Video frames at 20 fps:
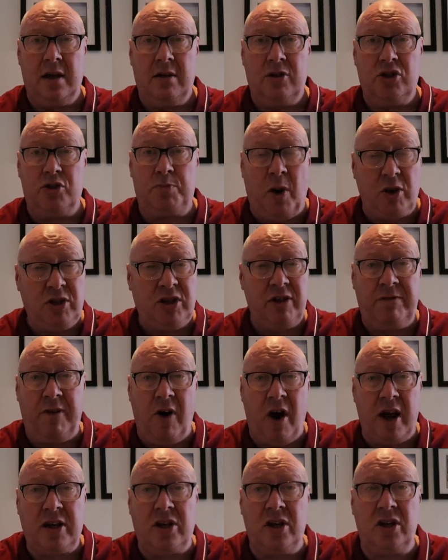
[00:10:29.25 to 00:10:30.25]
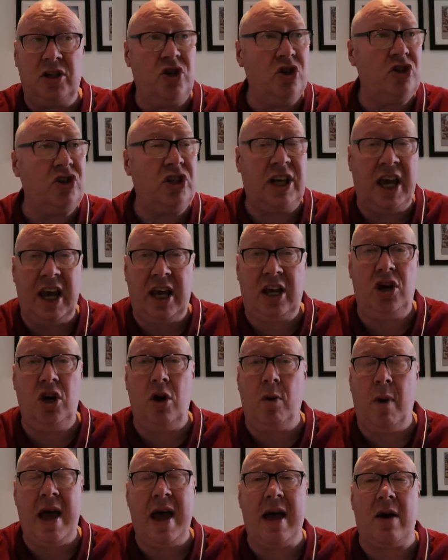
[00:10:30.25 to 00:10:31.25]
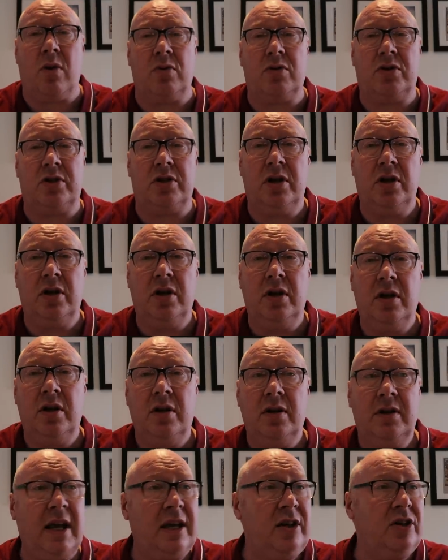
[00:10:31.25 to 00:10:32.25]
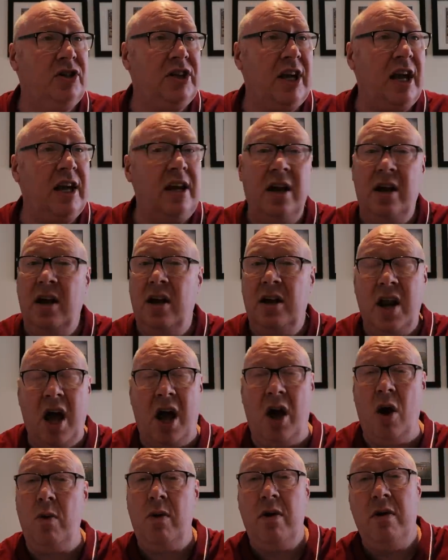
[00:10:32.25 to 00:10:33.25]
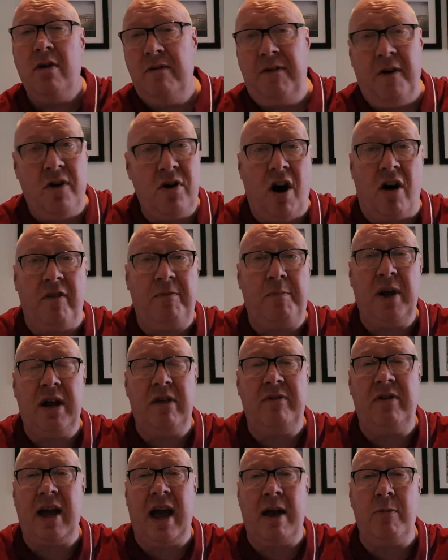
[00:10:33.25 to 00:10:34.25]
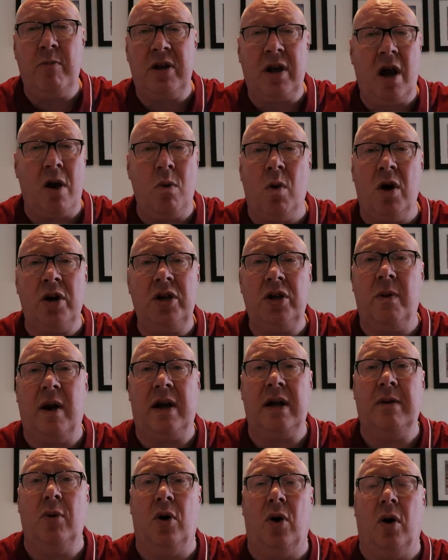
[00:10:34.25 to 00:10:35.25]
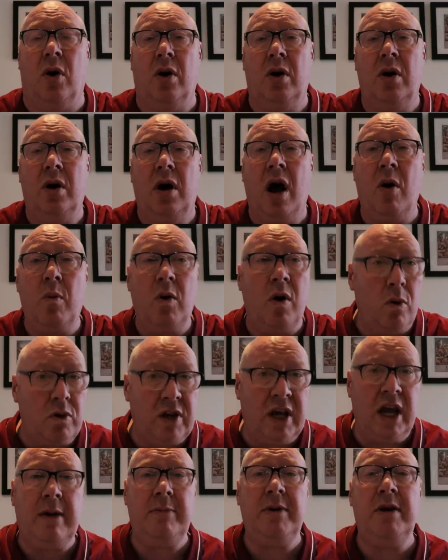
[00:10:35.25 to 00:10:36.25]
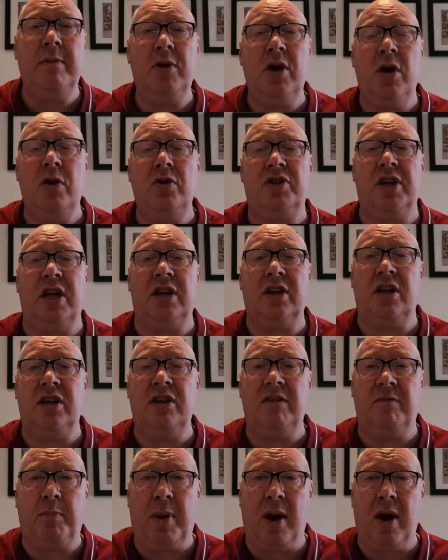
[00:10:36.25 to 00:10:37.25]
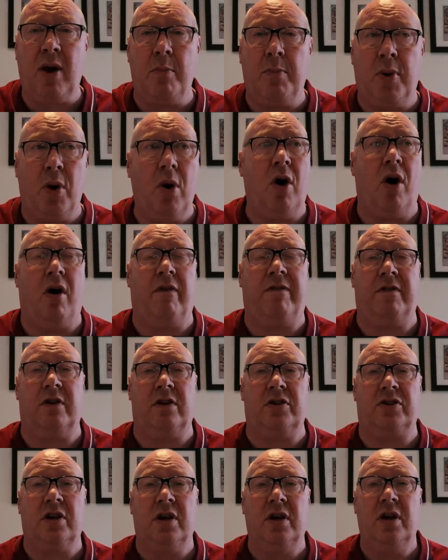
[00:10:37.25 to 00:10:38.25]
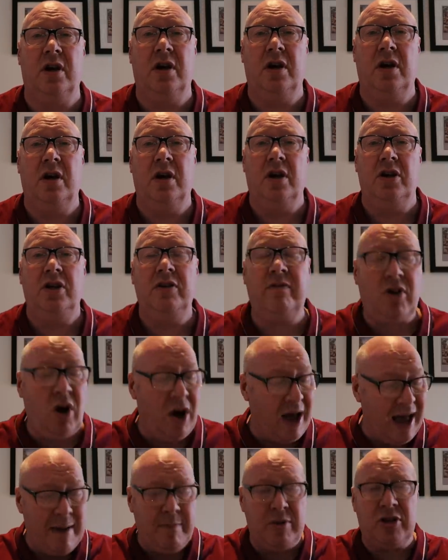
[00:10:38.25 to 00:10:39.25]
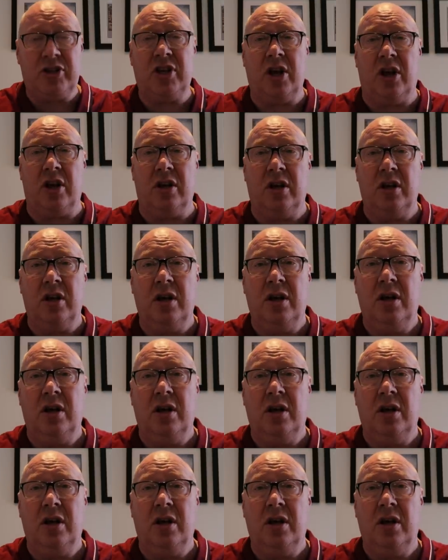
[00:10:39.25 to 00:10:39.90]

Spotify could just kick you out. They could say, no, fuck off BVM, we don't want you anymore. And we'll keep your music that you've bought off us. You've got Amazon.